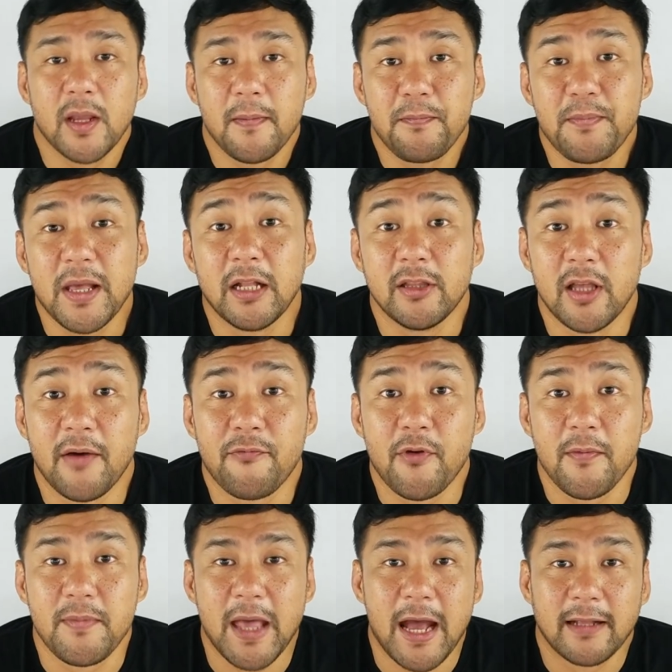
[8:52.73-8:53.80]
build up
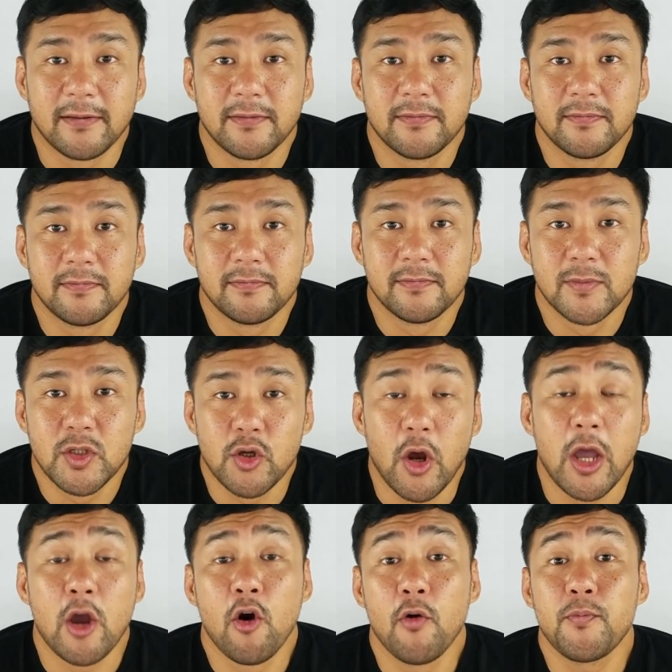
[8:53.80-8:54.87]
from that. So
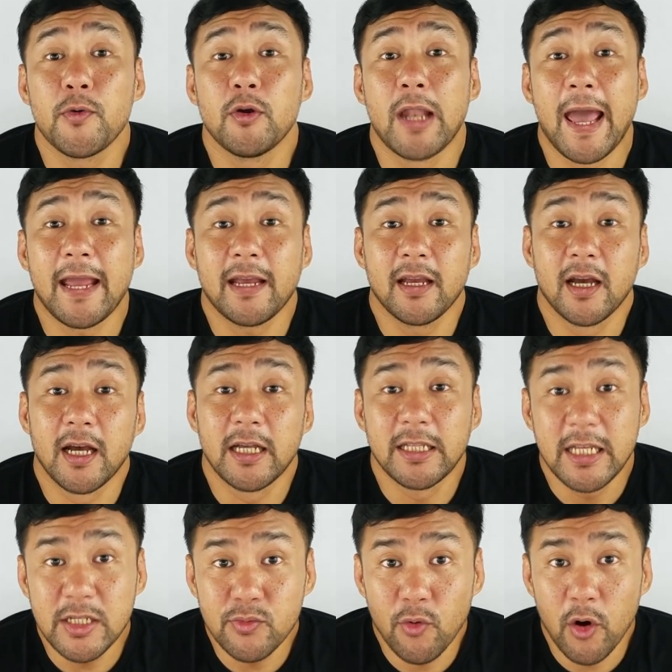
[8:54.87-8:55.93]
I hope you like uh,
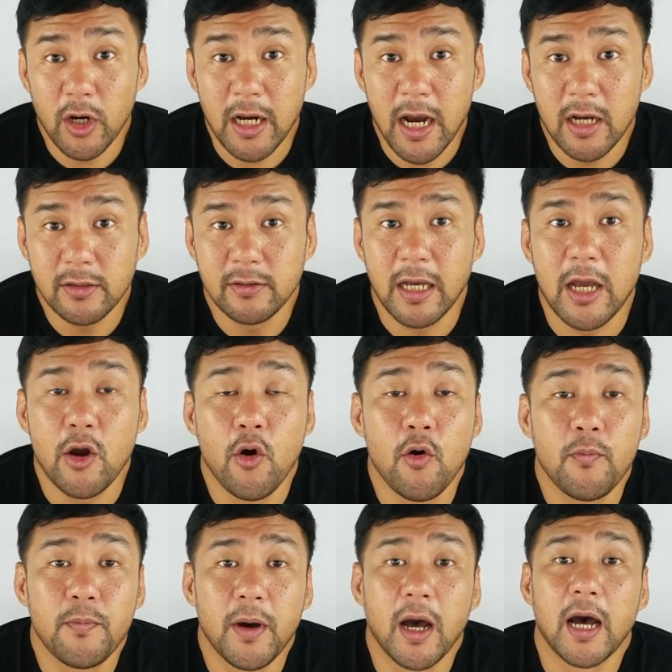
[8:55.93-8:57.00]
this workout. I
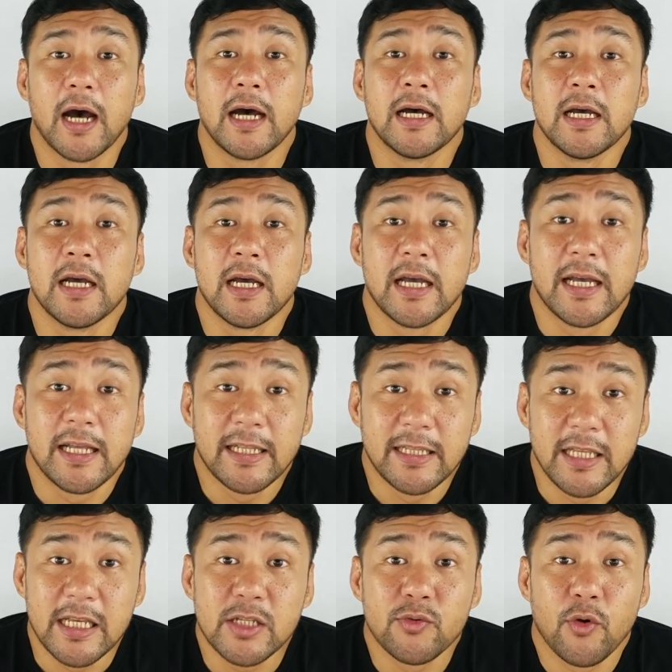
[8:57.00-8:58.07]
hope uh,
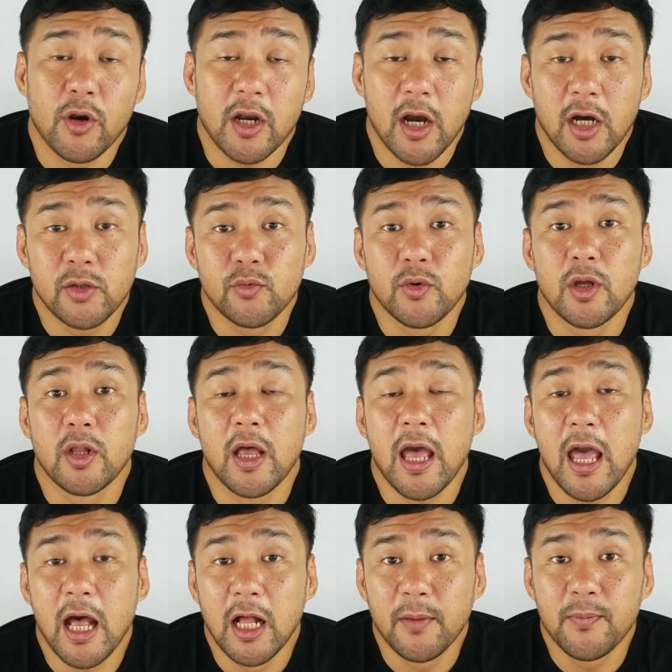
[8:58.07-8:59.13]
this workout will
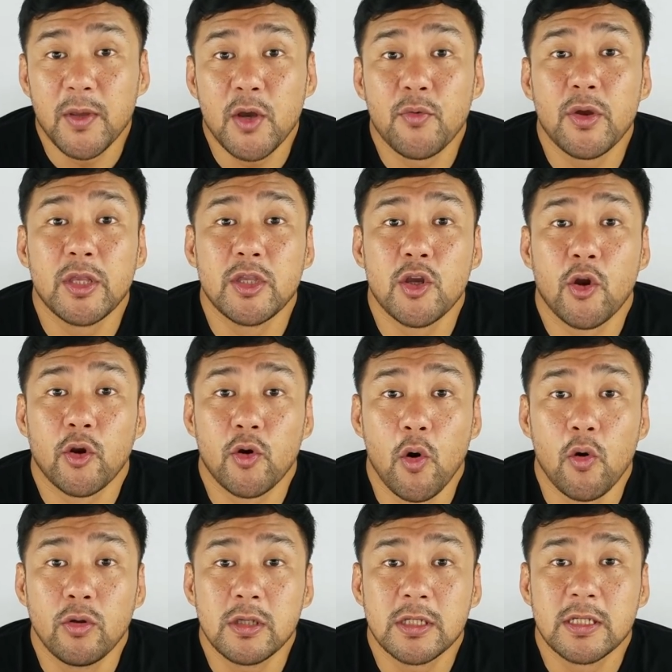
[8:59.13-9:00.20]
help you with your
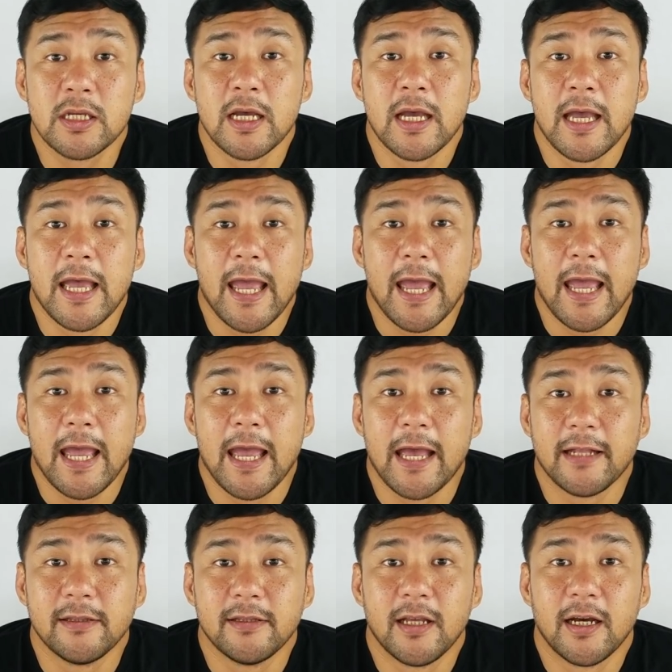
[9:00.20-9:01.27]
goals.
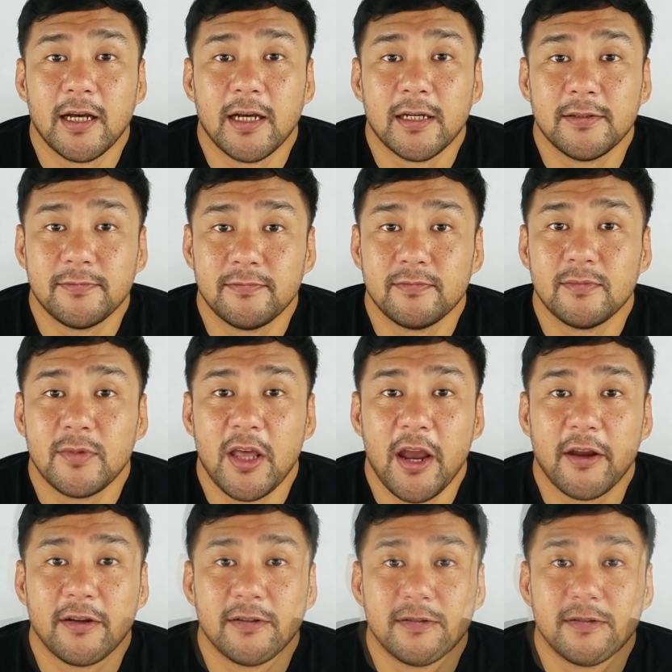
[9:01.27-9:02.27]
And uh, there.